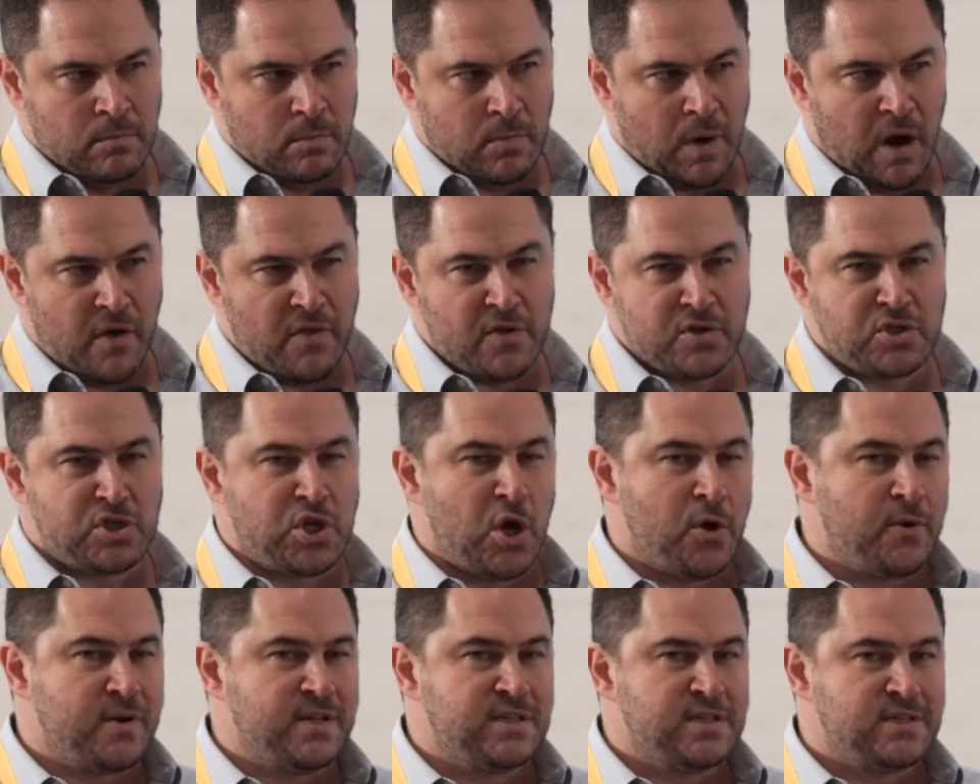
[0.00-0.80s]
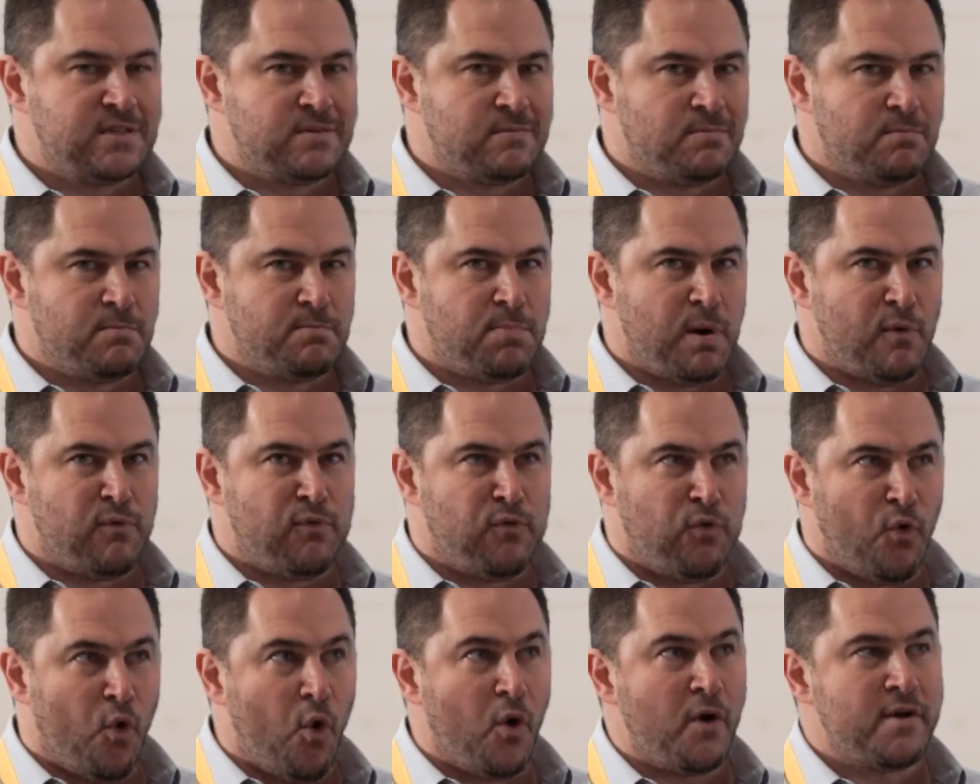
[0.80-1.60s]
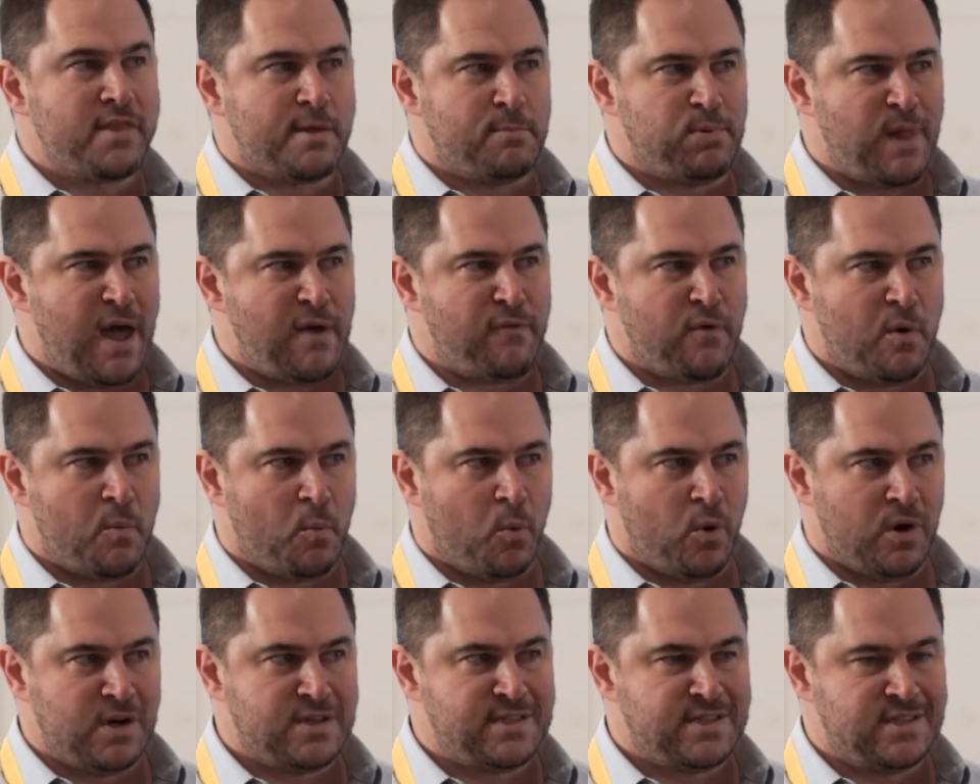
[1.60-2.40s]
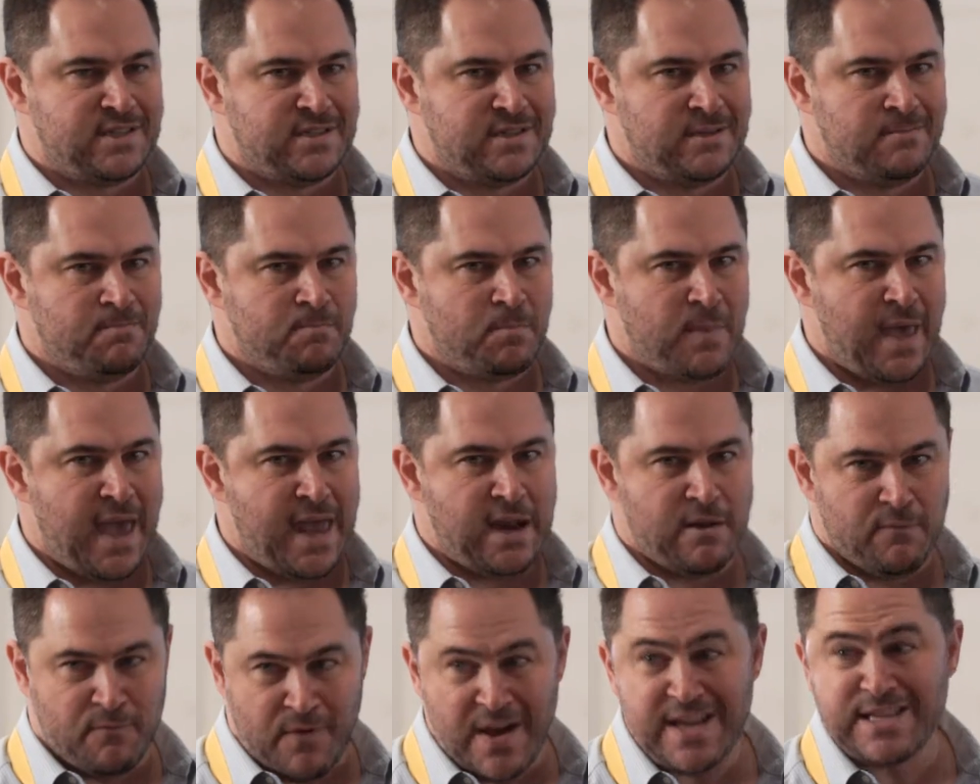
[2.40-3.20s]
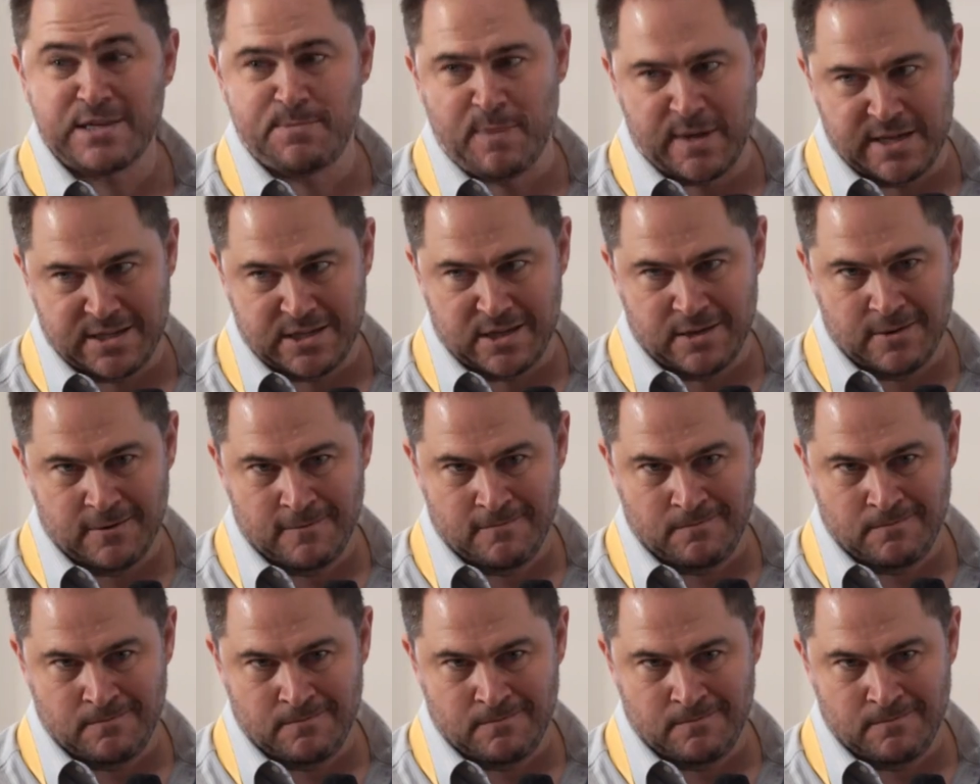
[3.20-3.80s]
are those tokens before the platform works an investment?